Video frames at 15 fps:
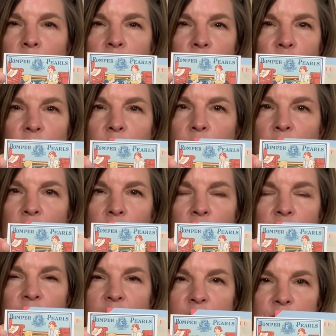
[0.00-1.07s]
cute
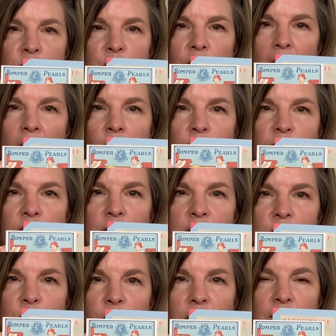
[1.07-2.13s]
little vintage
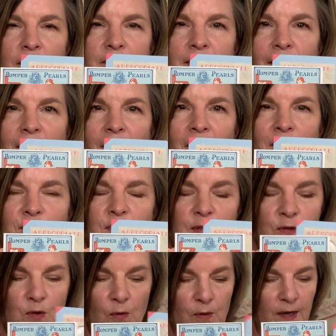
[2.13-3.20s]
outfits with their dolls and
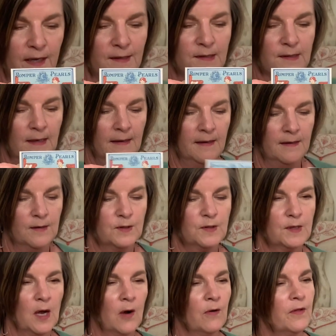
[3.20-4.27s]
toys.
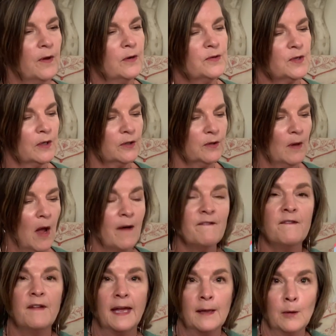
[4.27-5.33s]
So those are
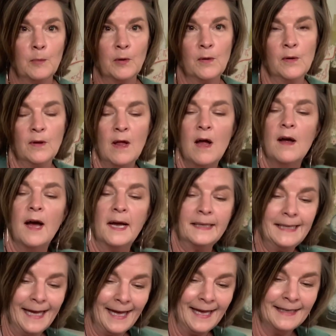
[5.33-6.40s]
available
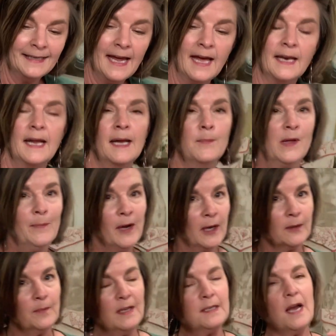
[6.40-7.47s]
again at
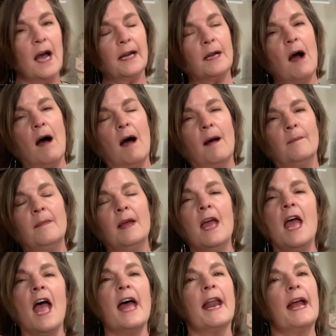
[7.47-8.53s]
amyberkman.com.
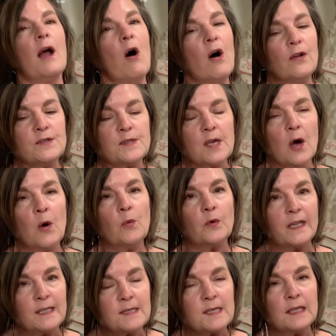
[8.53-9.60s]
And I also
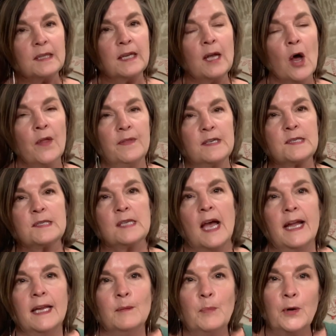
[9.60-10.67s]
recently on the
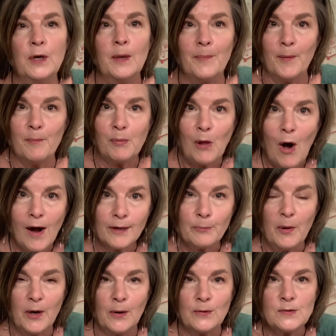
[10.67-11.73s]
site put up a blog
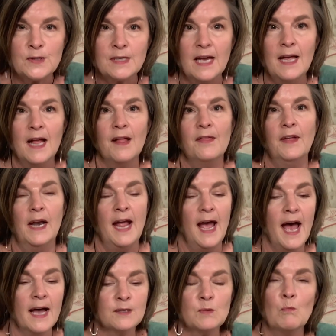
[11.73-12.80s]
post that
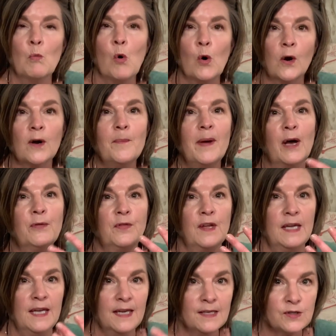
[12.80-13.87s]
has more about the
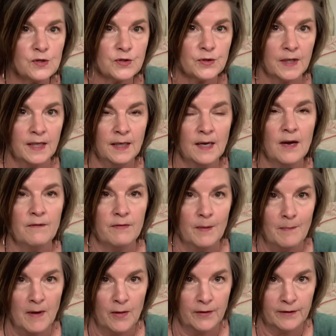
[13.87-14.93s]
history of the
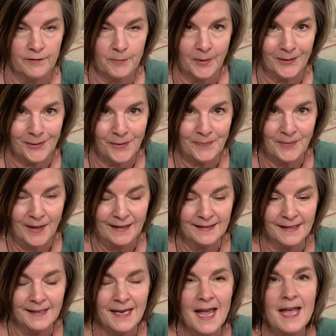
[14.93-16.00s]
Mother of Pearl
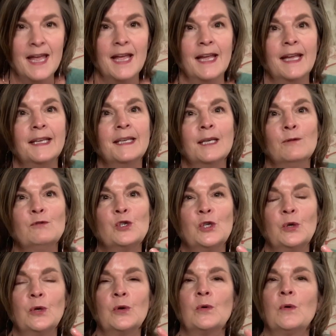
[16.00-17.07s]
button. It gives
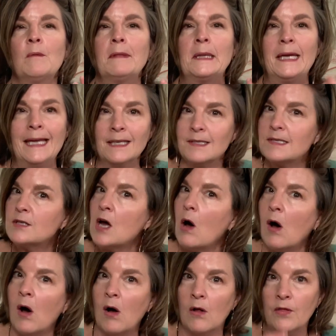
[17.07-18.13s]
you links to
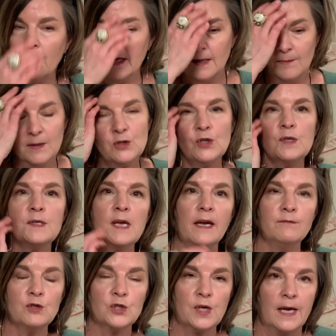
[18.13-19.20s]
all the images
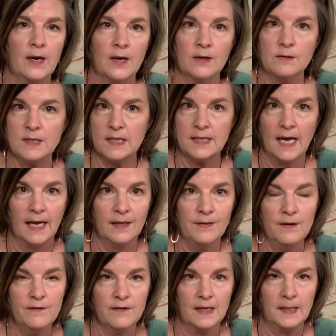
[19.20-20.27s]
I've shared today in
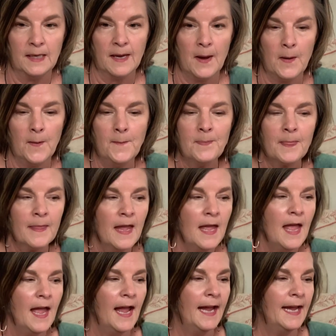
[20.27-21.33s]
the video.
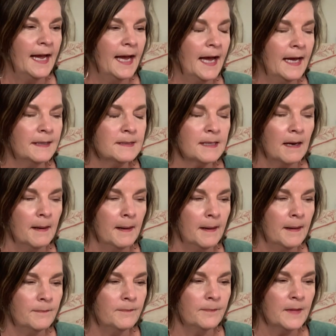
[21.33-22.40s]
And
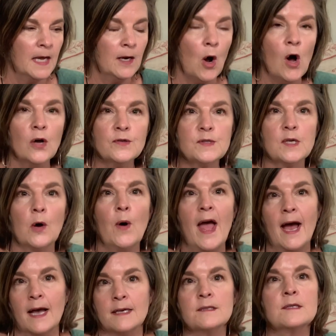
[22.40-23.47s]
it also
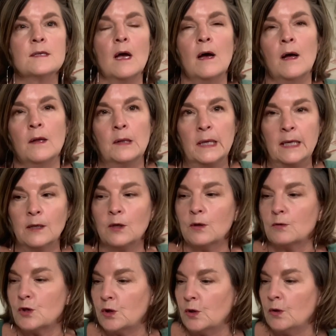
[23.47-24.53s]
has a link
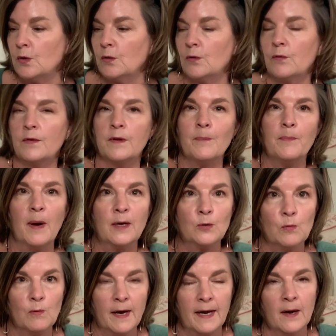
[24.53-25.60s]
to the
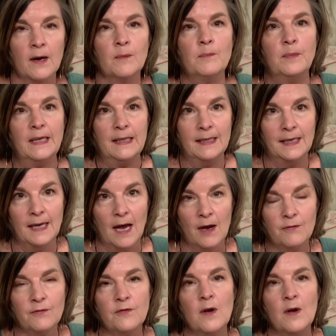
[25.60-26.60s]
Buttonware PDF